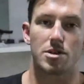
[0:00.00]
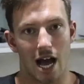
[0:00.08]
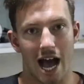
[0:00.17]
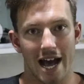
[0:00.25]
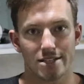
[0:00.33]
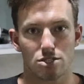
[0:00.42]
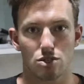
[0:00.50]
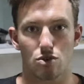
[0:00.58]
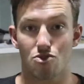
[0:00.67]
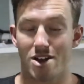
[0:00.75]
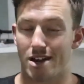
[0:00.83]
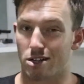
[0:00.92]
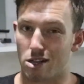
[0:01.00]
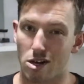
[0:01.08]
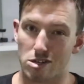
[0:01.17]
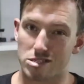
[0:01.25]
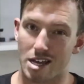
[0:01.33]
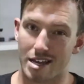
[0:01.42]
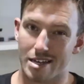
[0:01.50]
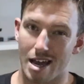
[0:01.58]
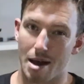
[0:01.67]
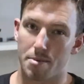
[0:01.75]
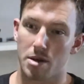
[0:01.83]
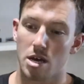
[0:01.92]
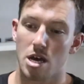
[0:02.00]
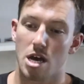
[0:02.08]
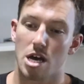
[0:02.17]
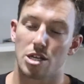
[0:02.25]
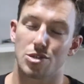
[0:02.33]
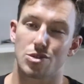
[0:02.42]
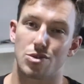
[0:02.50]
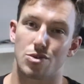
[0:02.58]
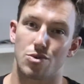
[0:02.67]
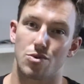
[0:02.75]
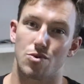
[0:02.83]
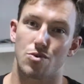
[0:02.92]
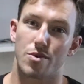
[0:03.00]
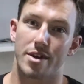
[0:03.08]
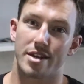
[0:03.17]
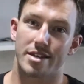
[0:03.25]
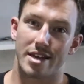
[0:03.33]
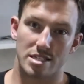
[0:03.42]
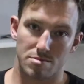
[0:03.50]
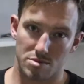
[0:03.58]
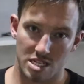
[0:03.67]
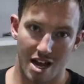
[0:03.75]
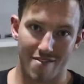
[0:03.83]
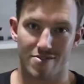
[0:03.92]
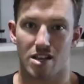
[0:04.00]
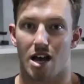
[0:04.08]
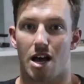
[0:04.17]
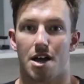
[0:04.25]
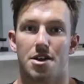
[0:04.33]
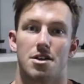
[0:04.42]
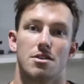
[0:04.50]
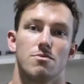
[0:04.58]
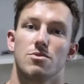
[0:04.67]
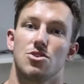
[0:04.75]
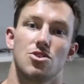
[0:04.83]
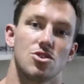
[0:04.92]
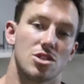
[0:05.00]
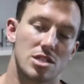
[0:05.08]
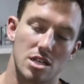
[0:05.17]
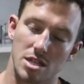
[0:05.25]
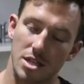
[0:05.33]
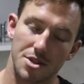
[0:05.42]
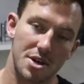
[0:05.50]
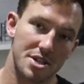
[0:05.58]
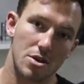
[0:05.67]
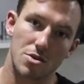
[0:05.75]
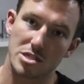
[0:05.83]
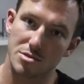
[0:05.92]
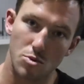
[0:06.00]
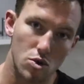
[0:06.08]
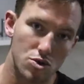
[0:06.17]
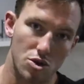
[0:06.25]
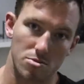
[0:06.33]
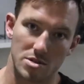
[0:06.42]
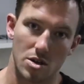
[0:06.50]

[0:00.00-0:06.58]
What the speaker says: I had to then close that gap to get some stuff done, which just like they were small jobs.